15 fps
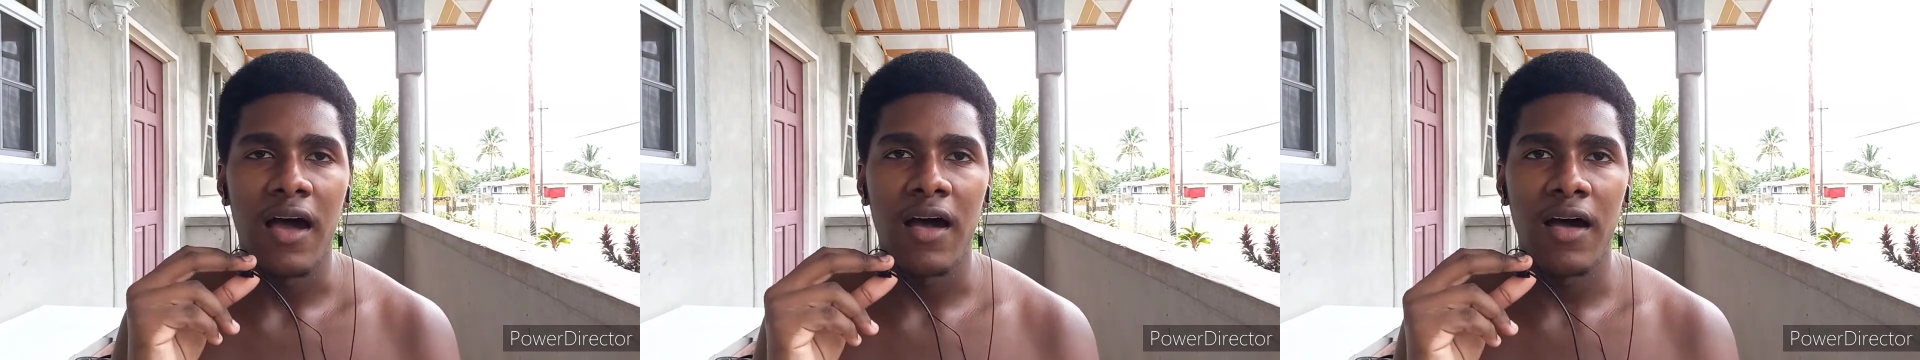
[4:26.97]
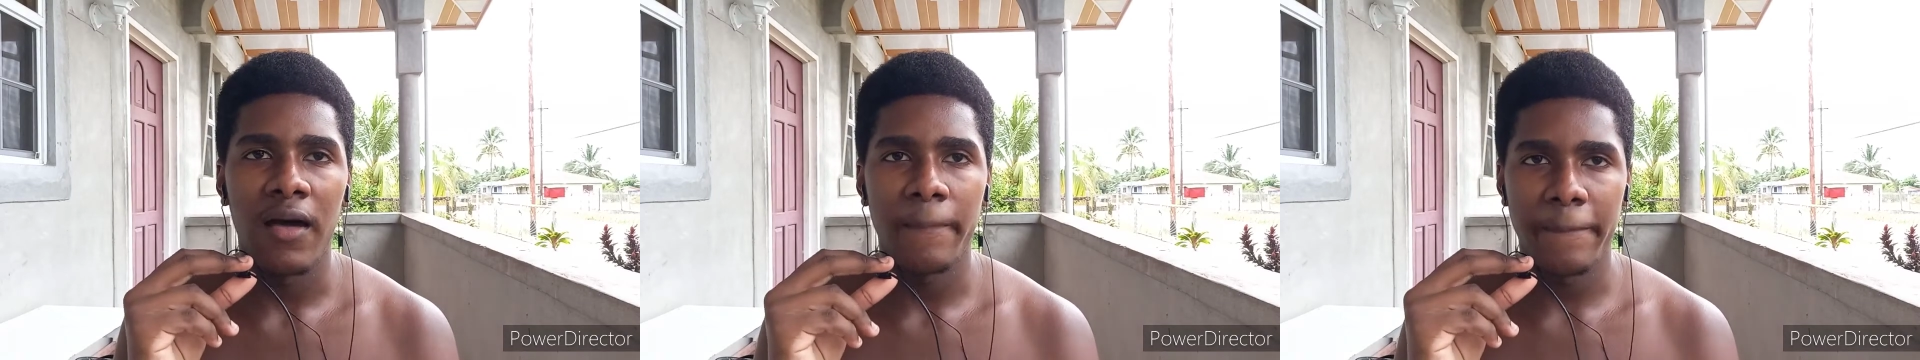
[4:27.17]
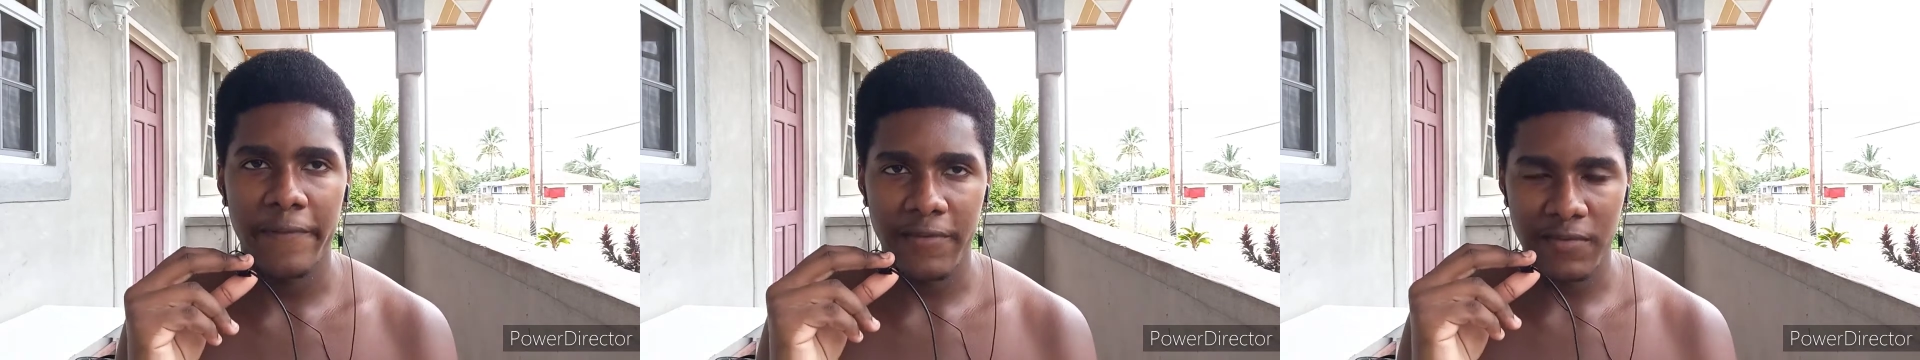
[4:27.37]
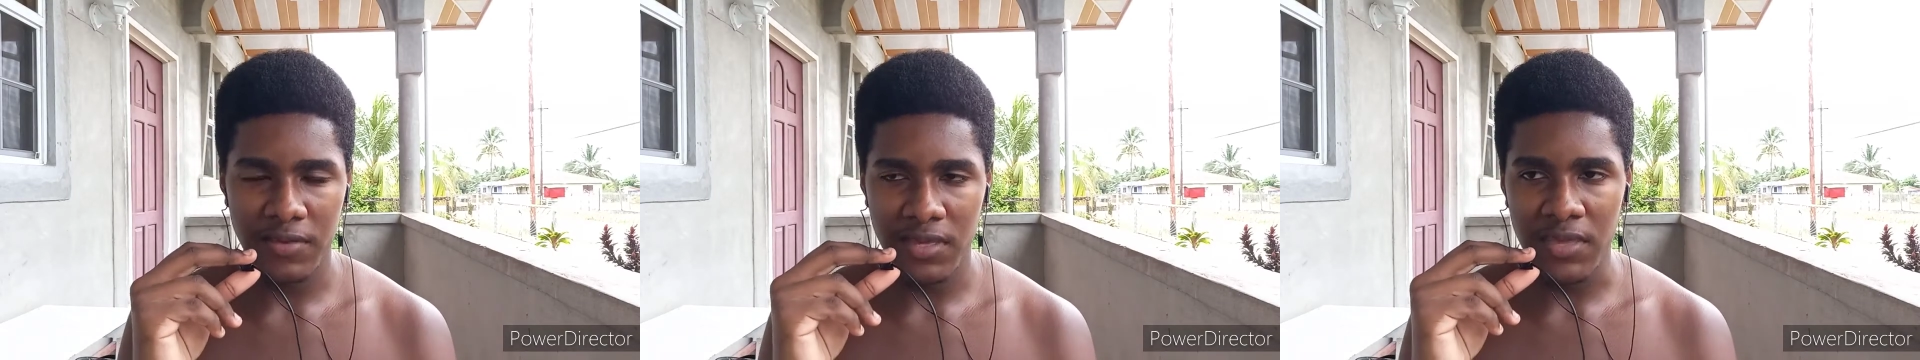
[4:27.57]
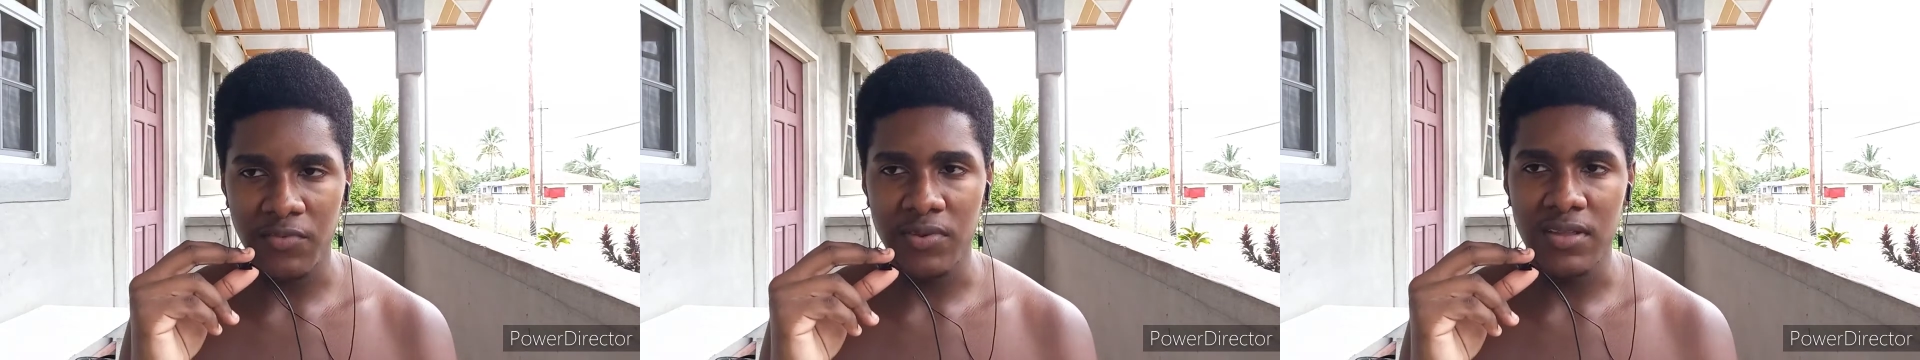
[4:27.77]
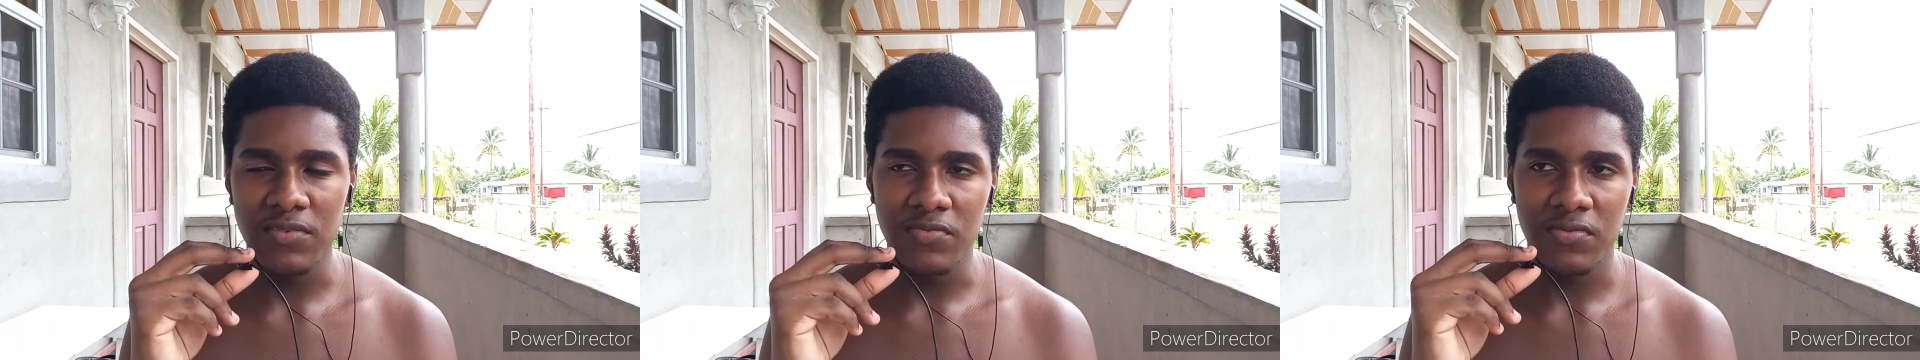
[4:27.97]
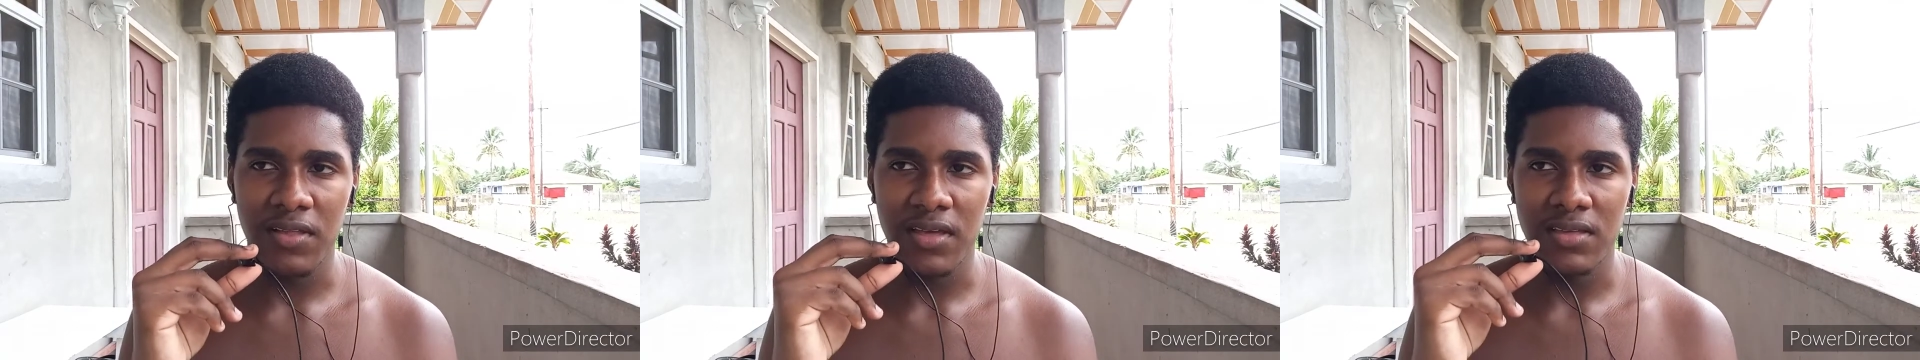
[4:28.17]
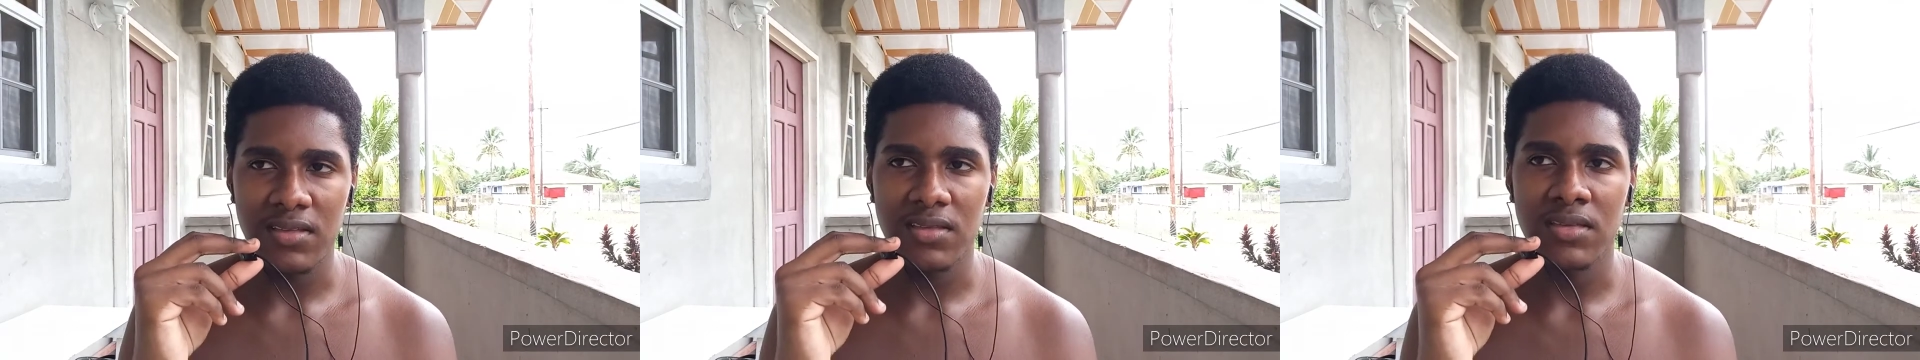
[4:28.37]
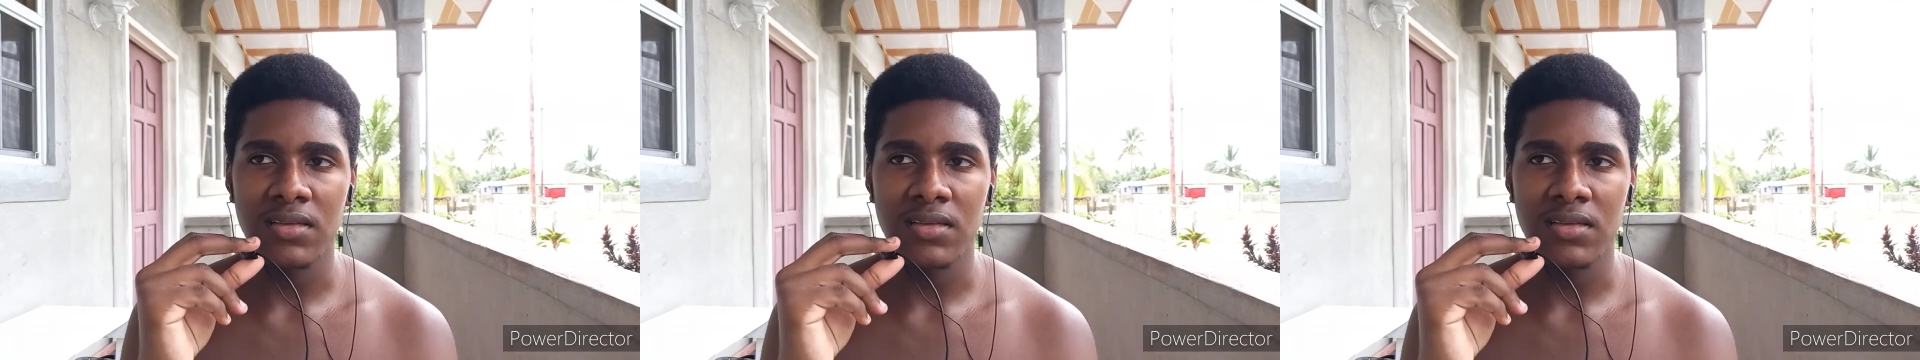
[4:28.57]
Uh, but even if like,